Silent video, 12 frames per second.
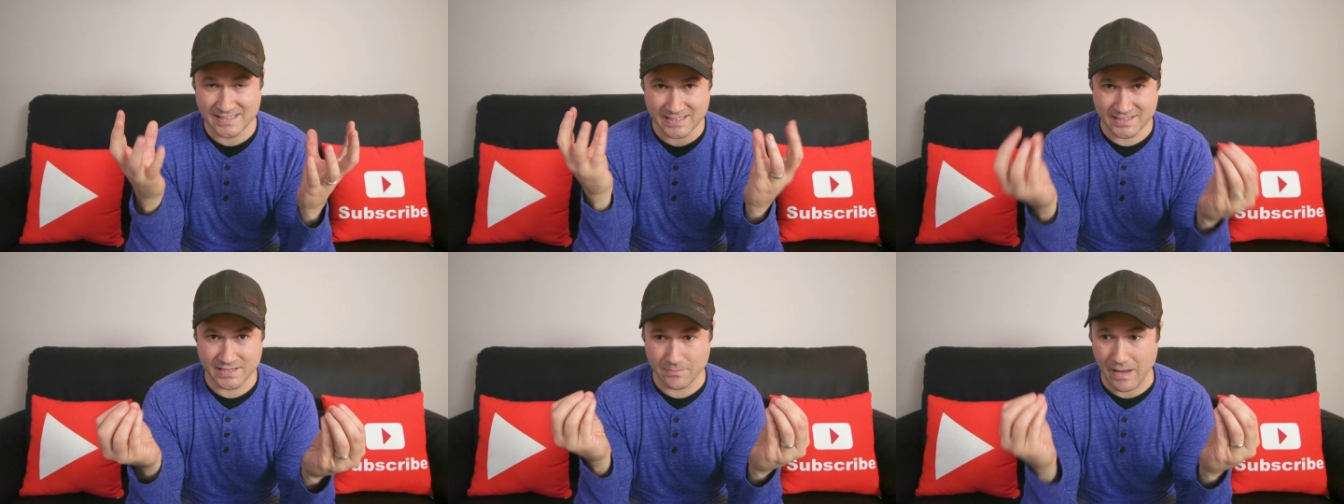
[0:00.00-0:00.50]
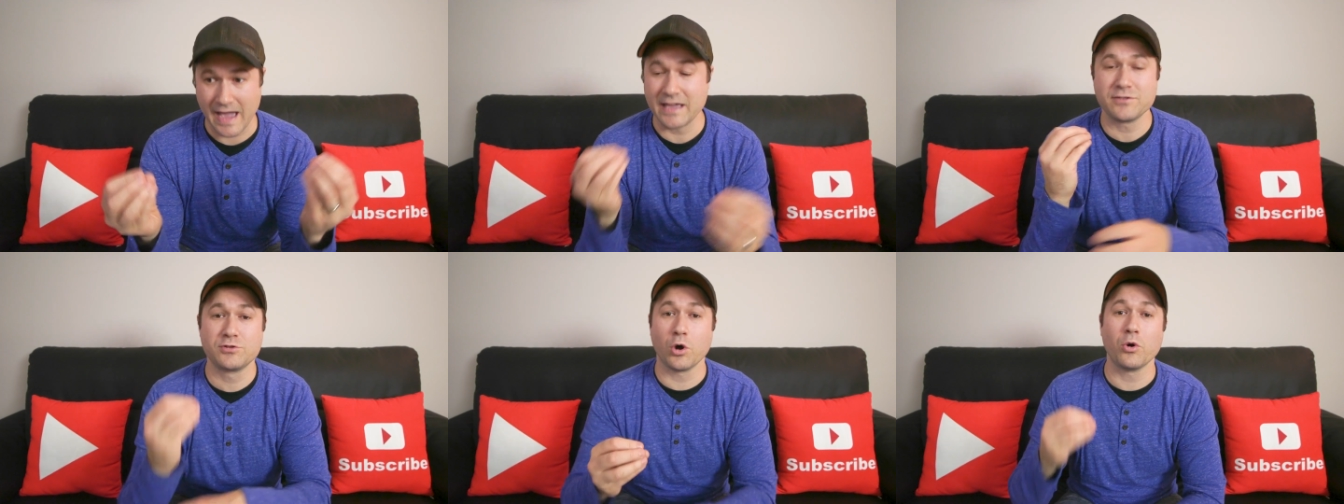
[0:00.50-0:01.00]
system.
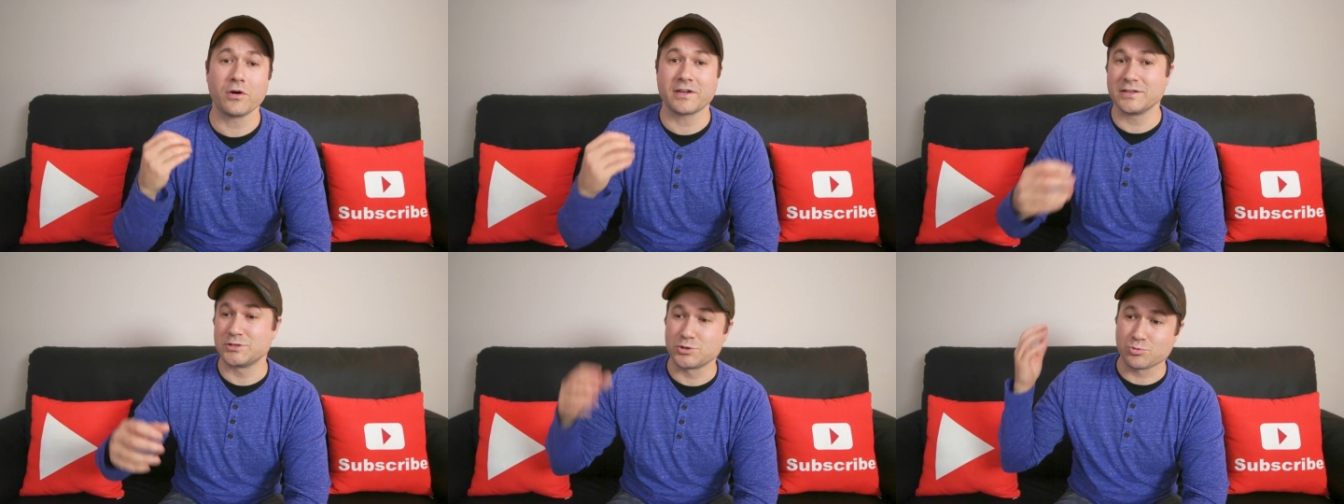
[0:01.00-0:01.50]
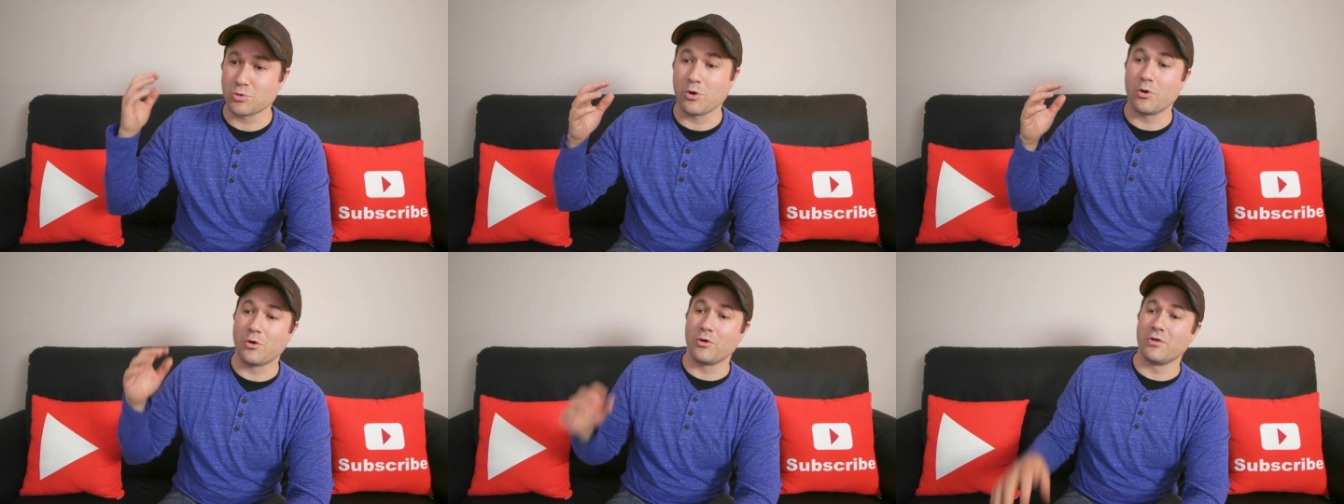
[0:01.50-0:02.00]
I don't
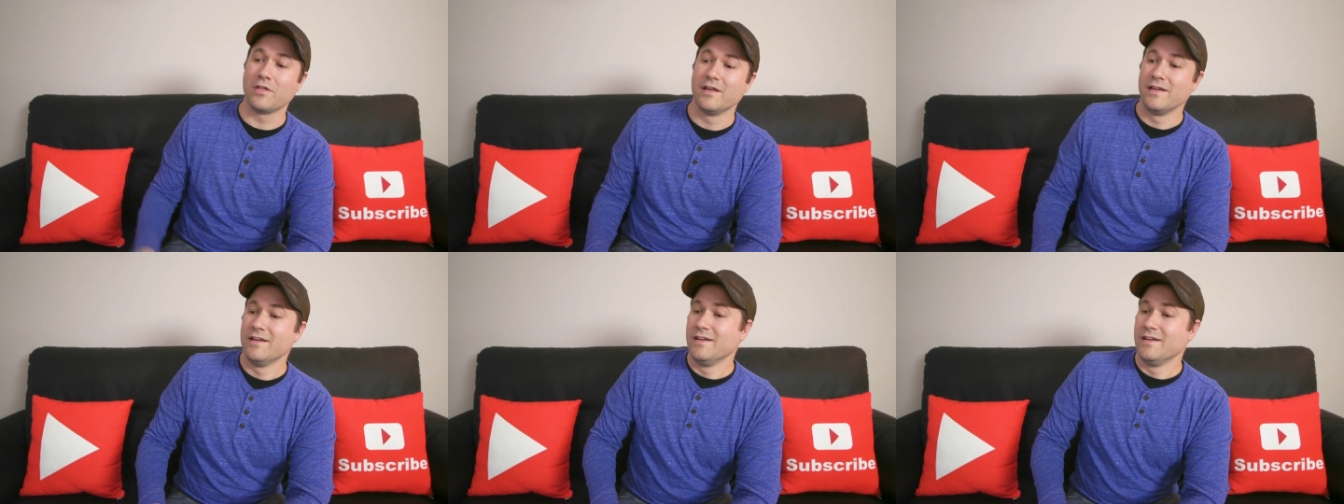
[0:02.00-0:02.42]
control